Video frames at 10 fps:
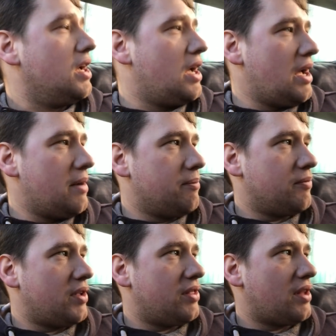
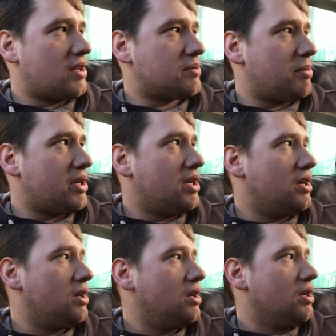Um, and that's me
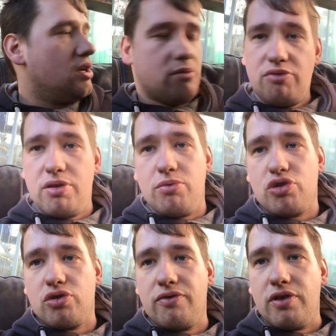pretty
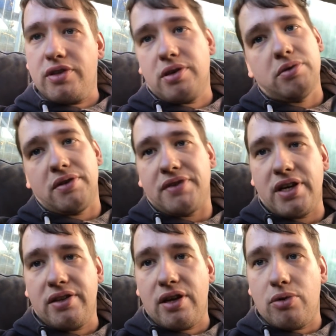much done for the day once I've
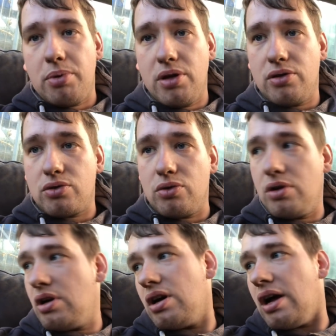tidied that up. So
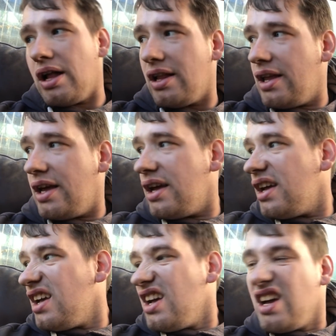I'll, uh,
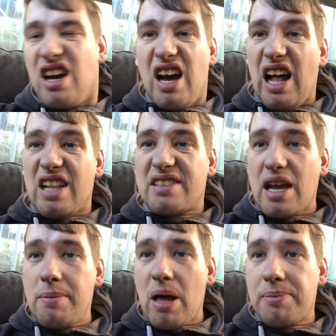I'll
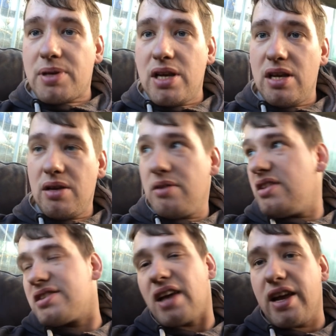time lapse
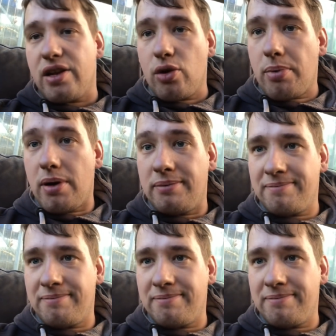the tidy up.